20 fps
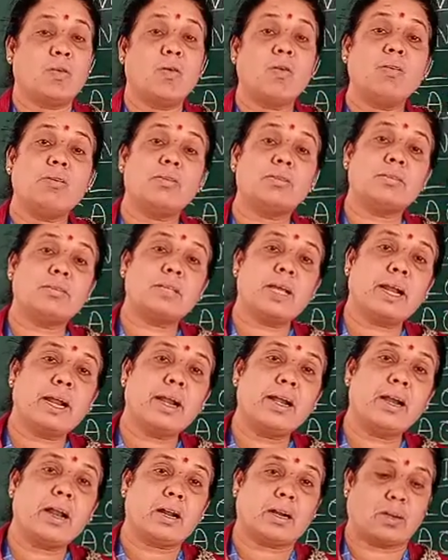on
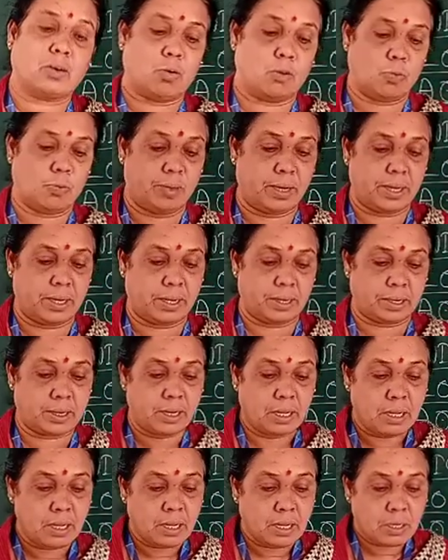2nd
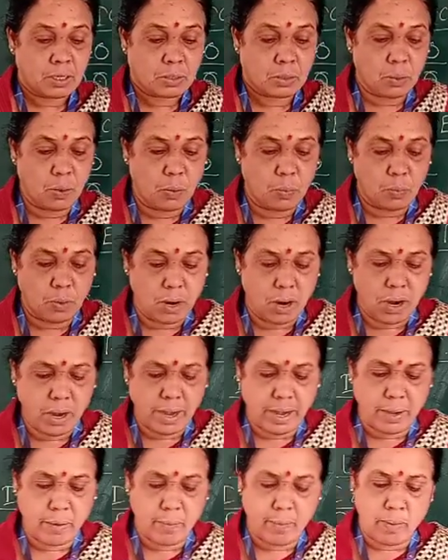October. So, World
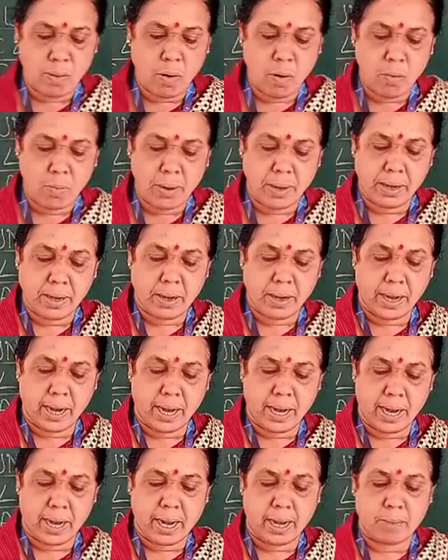Environment
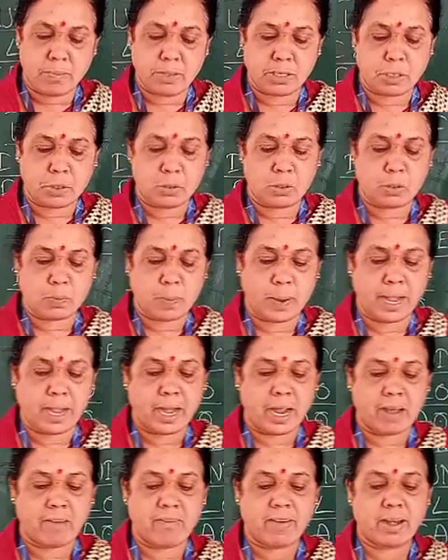Day aims to spread
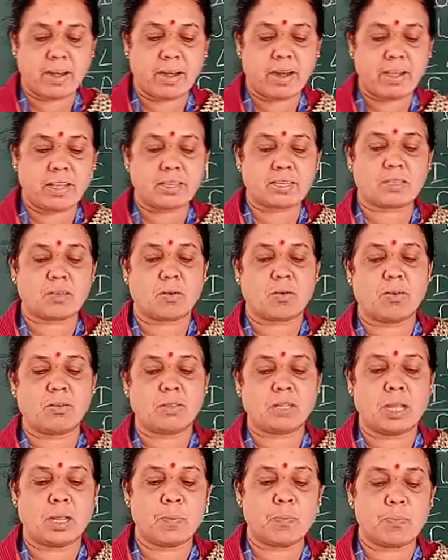awareness on
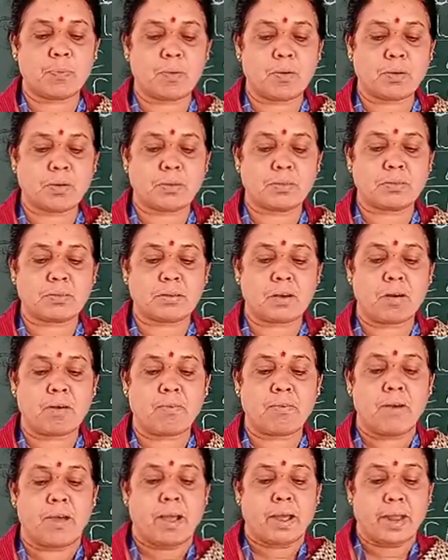the importance
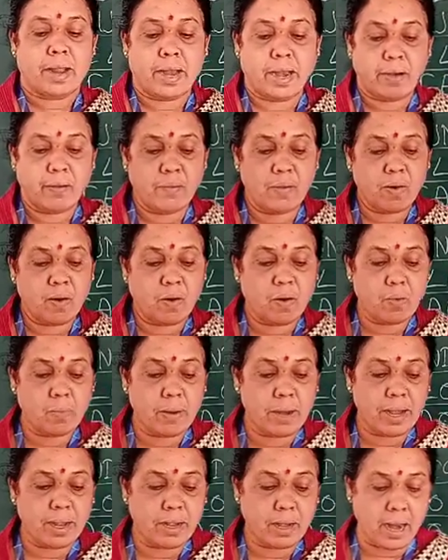of
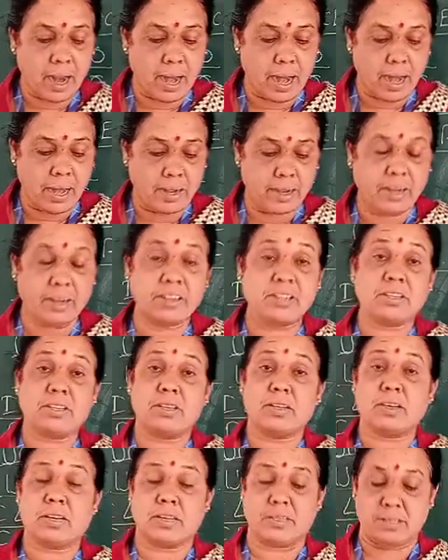environment and
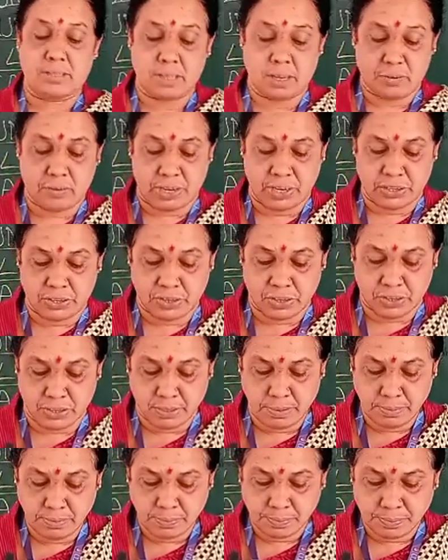its
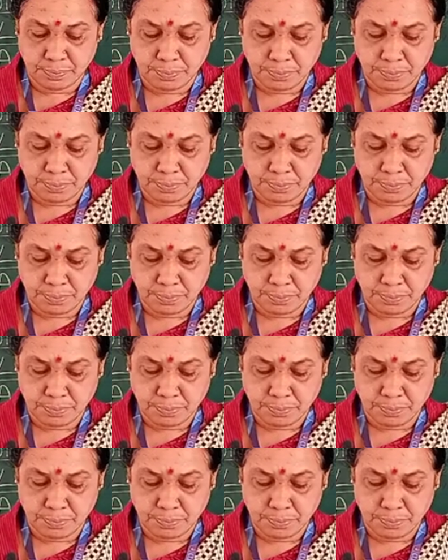conservation.